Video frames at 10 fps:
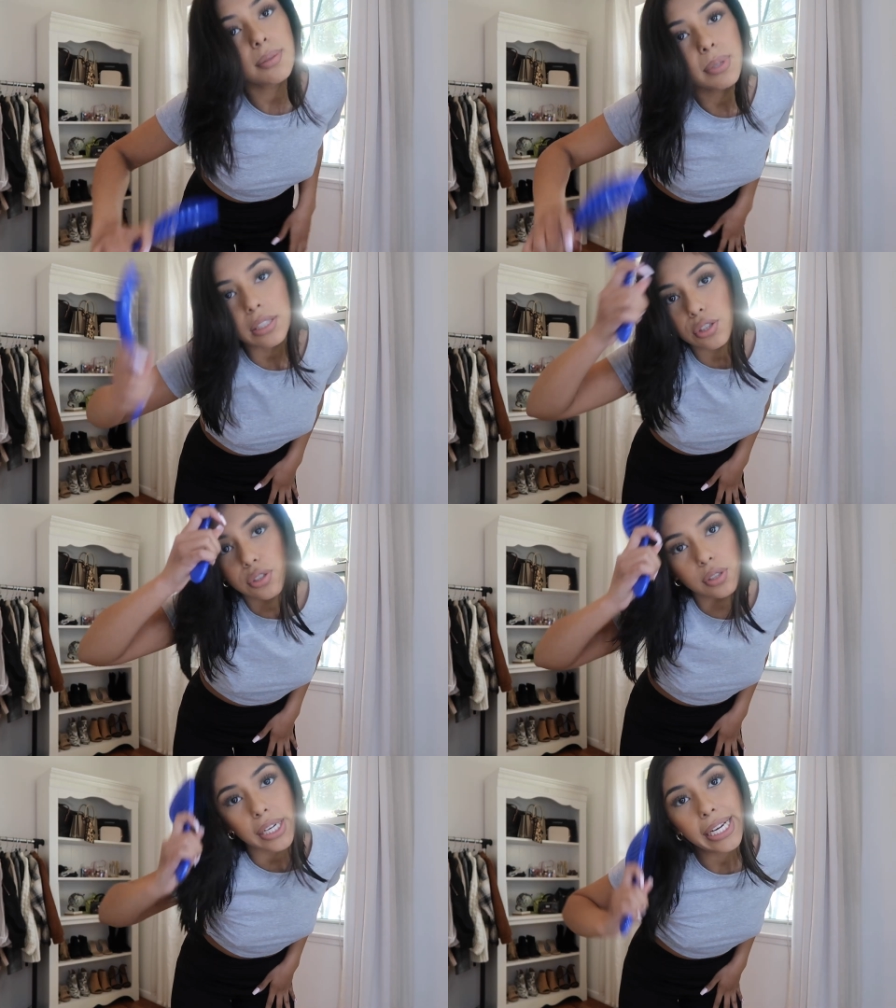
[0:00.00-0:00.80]
to be
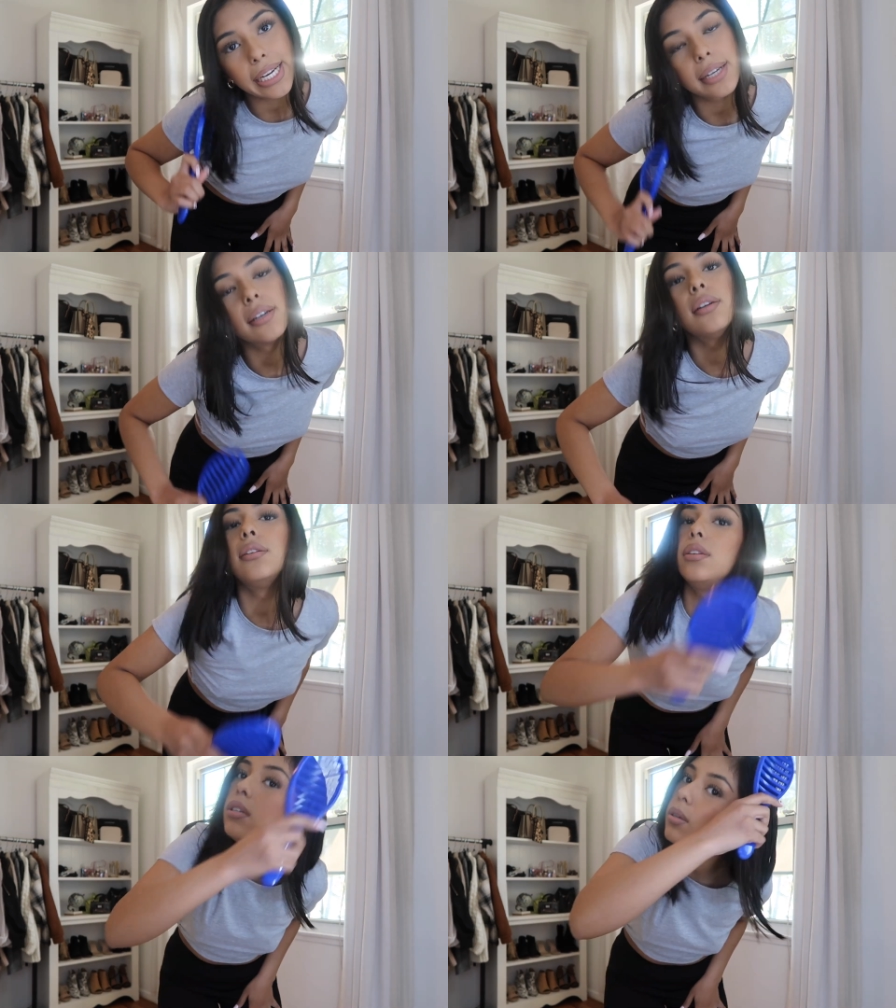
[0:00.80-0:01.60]
straight,
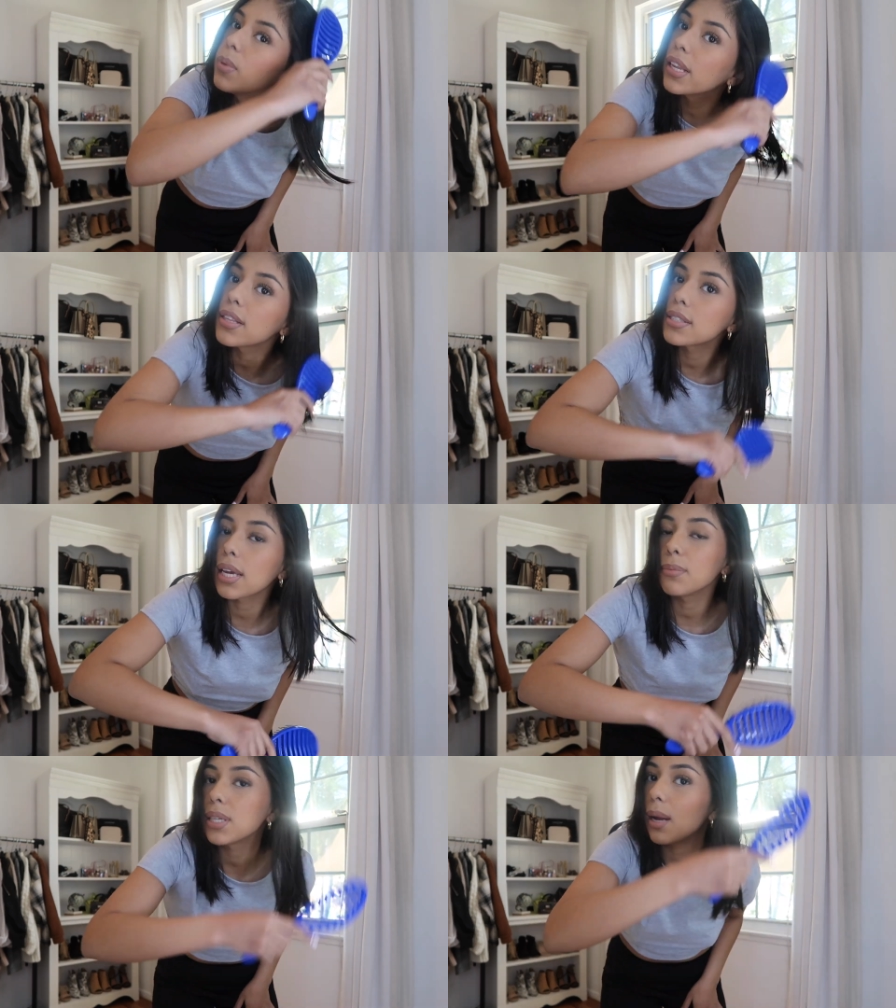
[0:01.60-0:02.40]
but at the
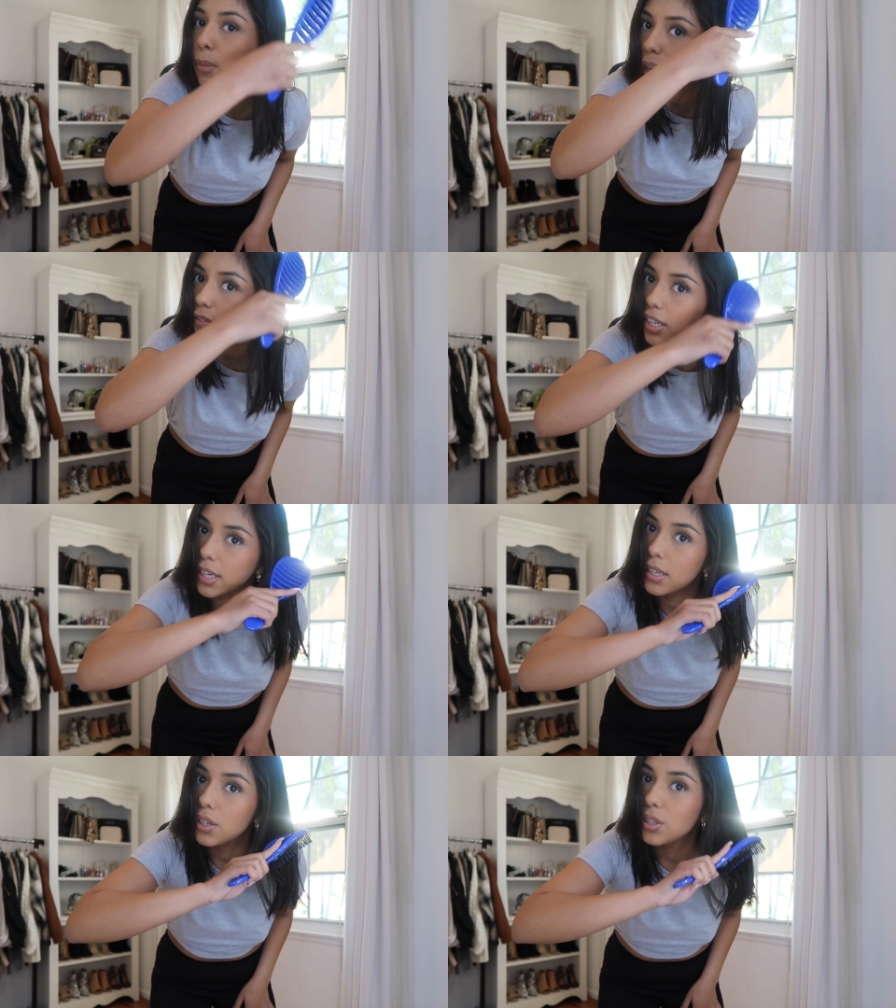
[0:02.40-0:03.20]
same time have
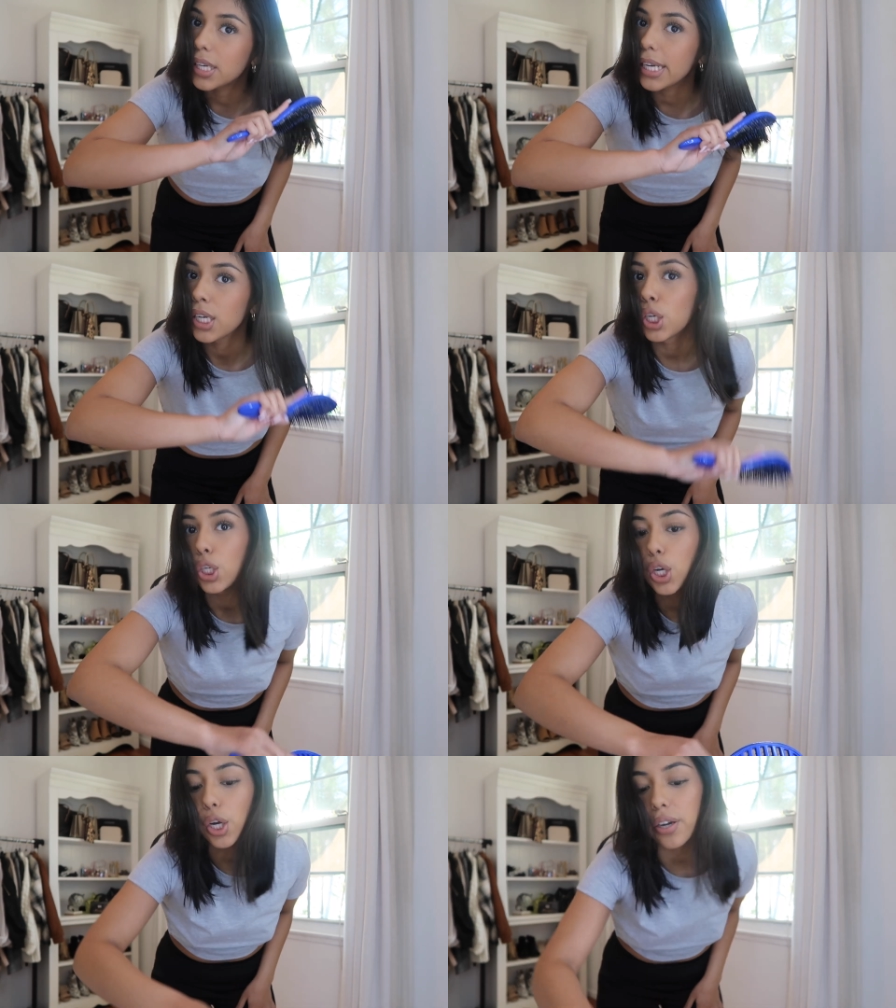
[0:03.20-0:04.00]
like a little like
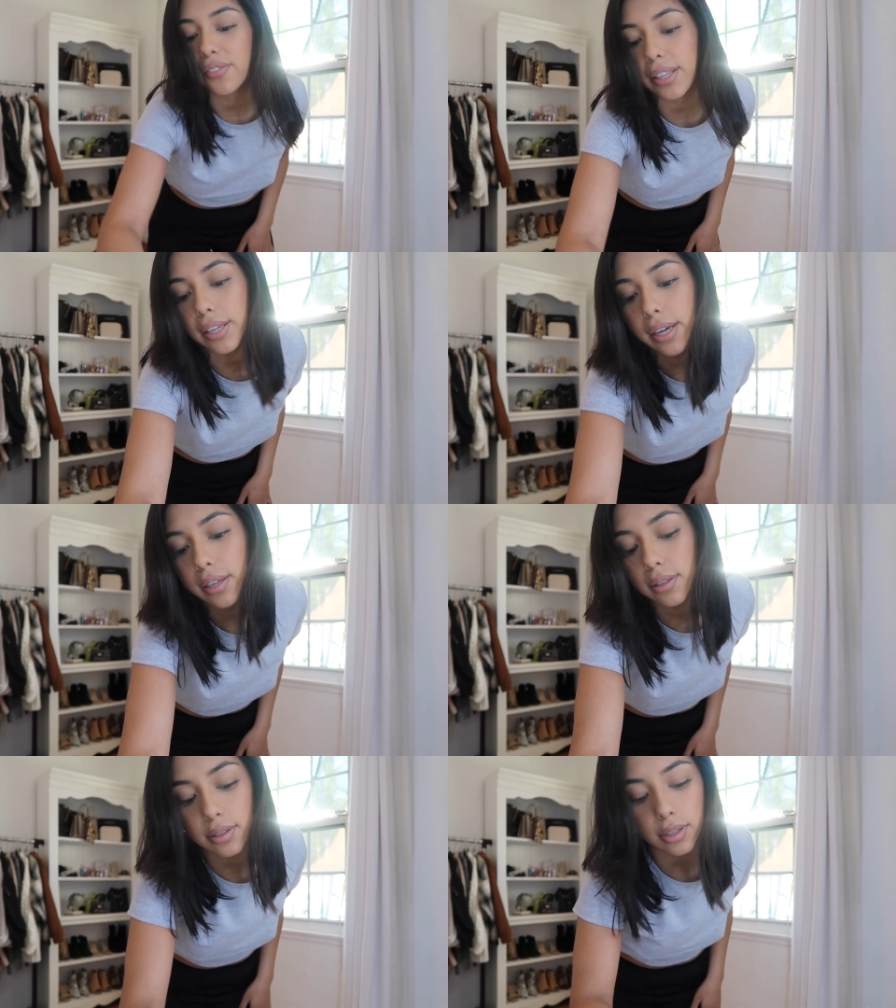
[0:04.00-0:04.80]
curve at the end.